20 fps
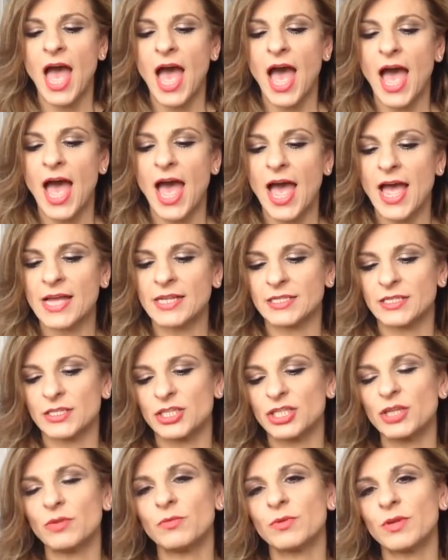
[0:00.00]
and
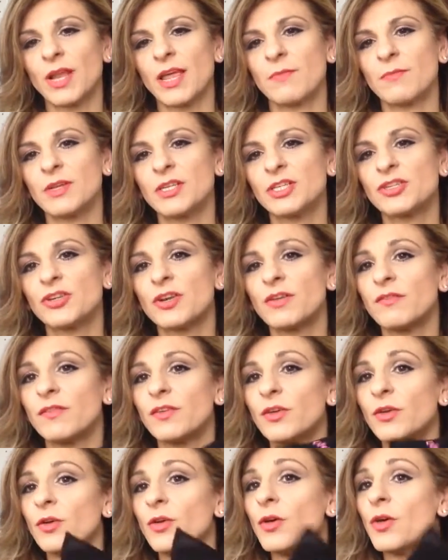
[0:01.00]
she would like me to
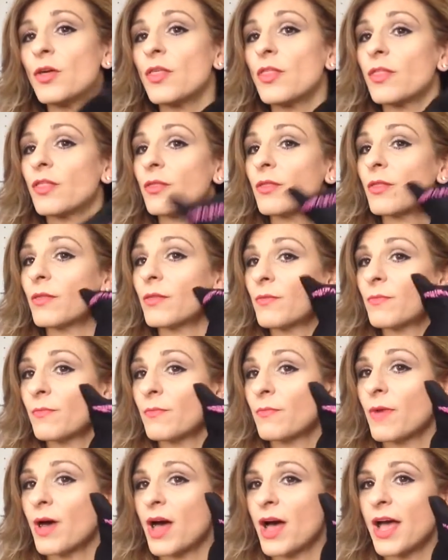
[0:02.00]
review
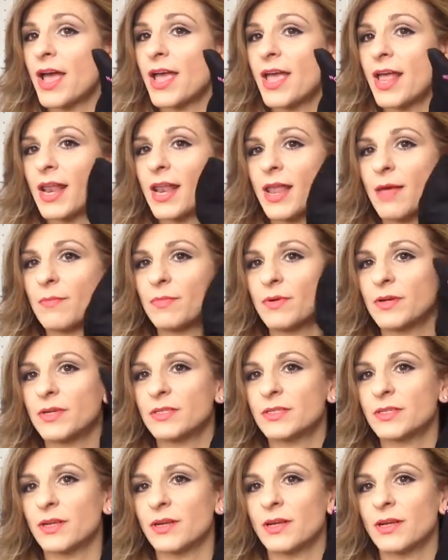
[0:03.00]
my
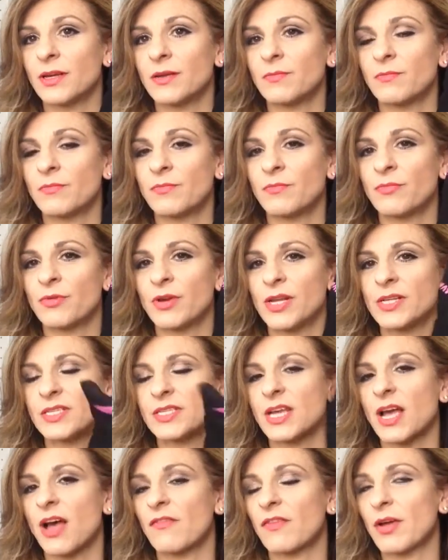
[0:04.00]
leopard print
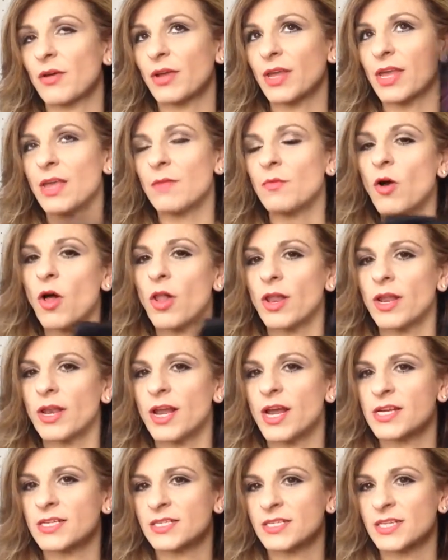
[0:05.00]
scarf. I keep calling
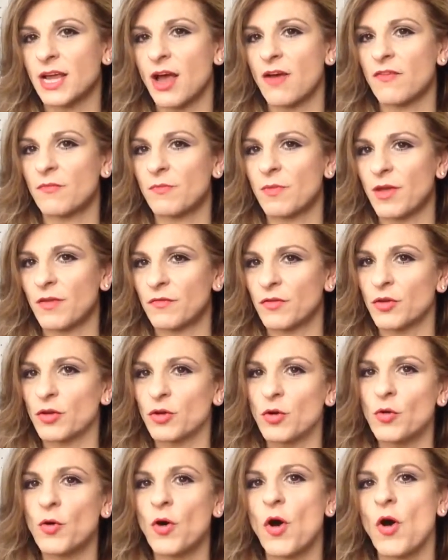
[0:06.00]
it a scarf, but if you
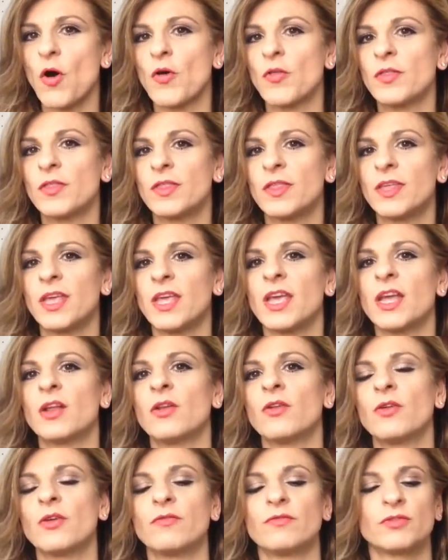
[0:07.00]
go on
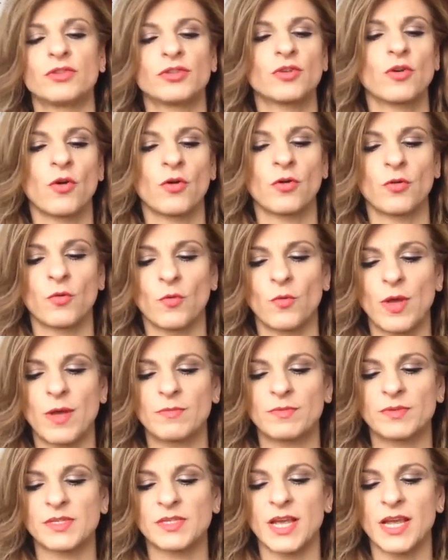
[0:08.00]
the Louis Vuitton
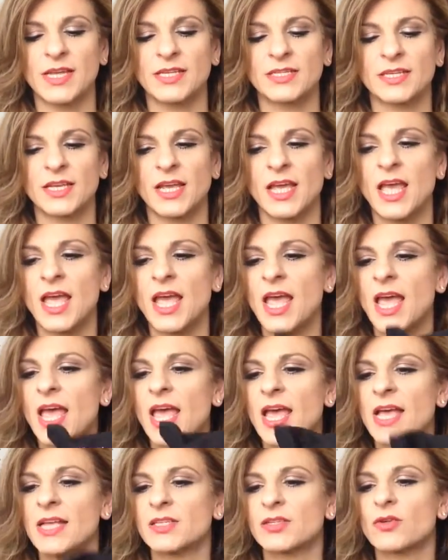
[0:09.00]
website,
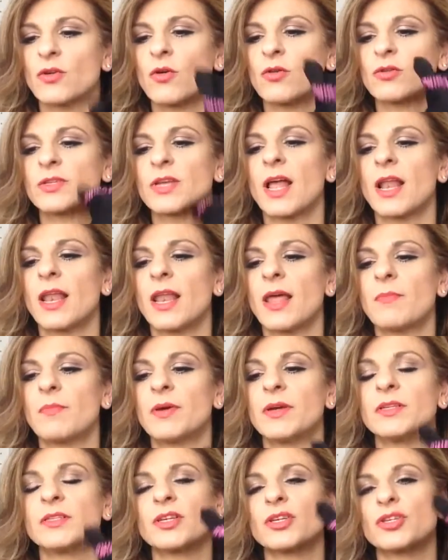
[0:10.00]
it's called a
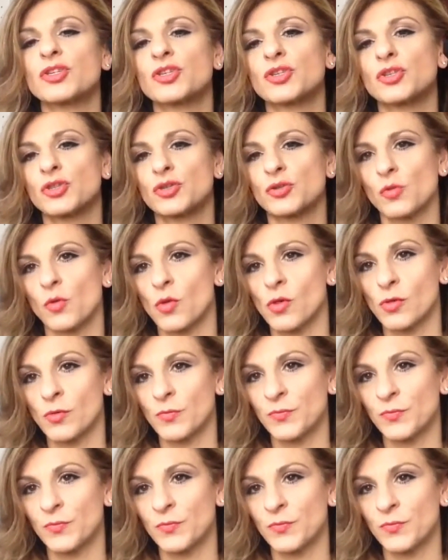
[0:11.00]
leopard stole.